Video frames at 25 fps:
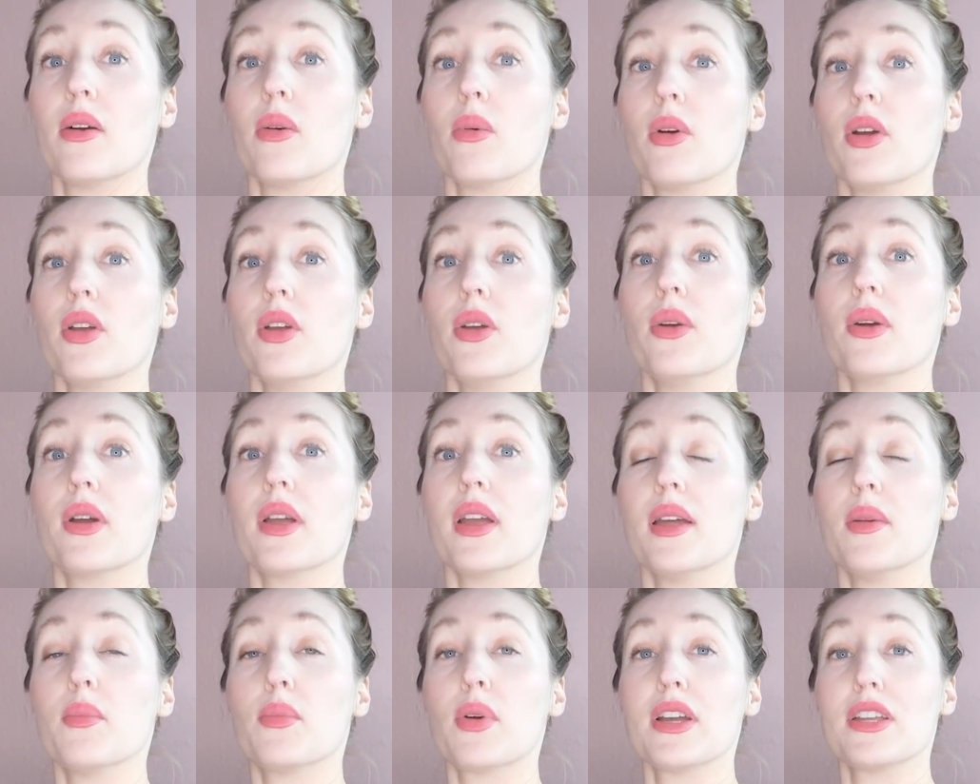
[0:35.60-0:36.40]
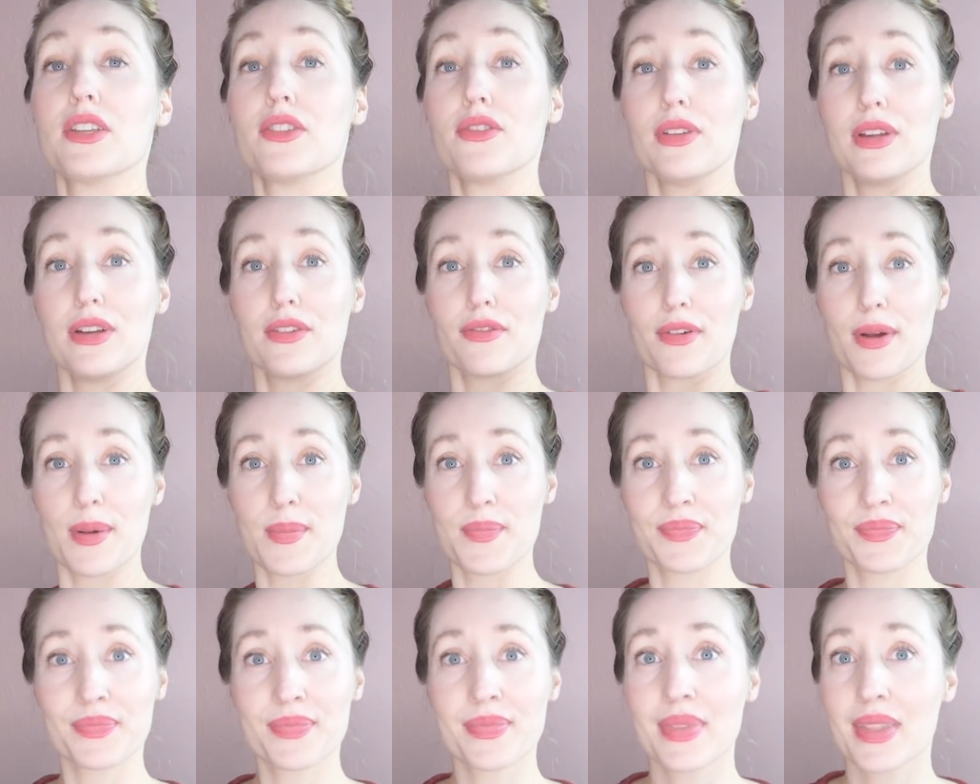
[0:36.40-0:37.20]
where you can breastfeed
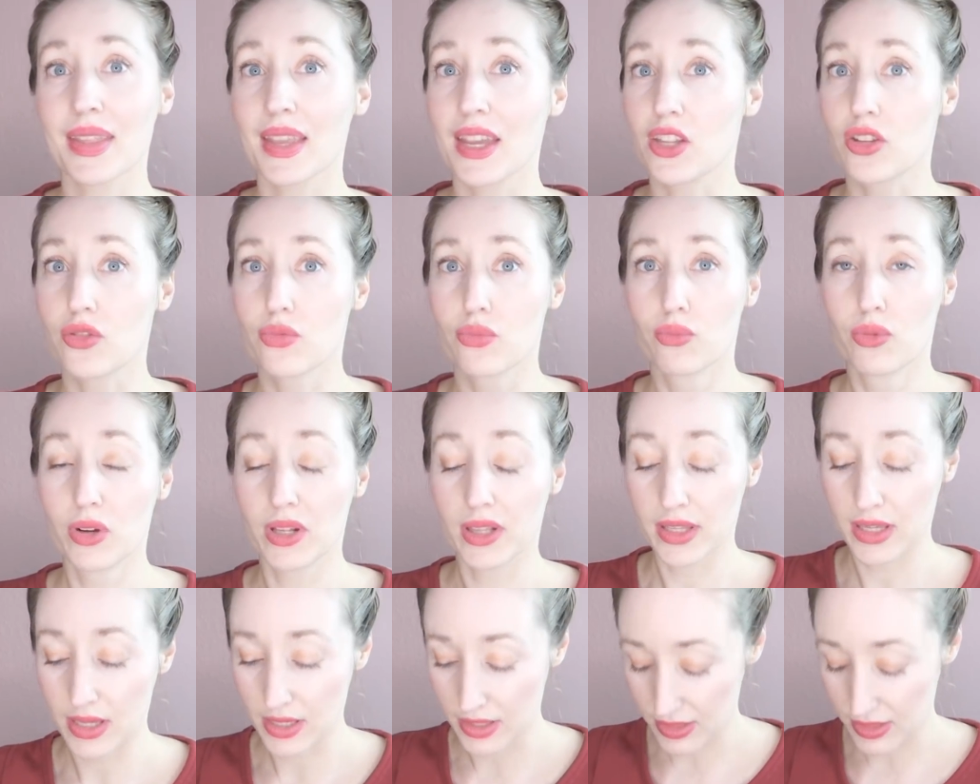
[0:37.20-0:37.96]
from. It's really